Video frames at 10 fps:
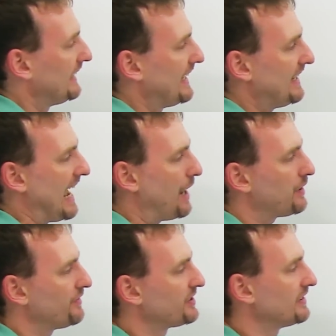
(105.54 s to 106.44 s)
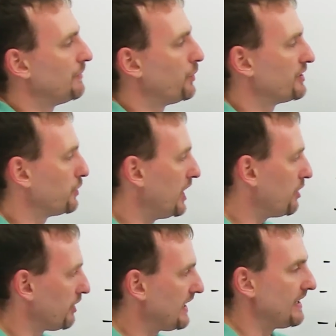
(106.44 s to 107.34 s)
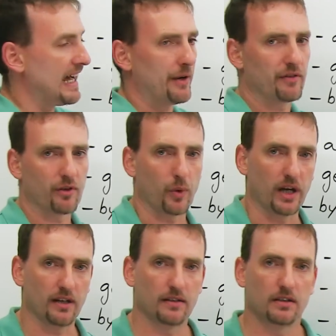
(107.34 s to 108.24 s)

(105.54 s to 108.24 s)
Get out of someone's way or get out of the way.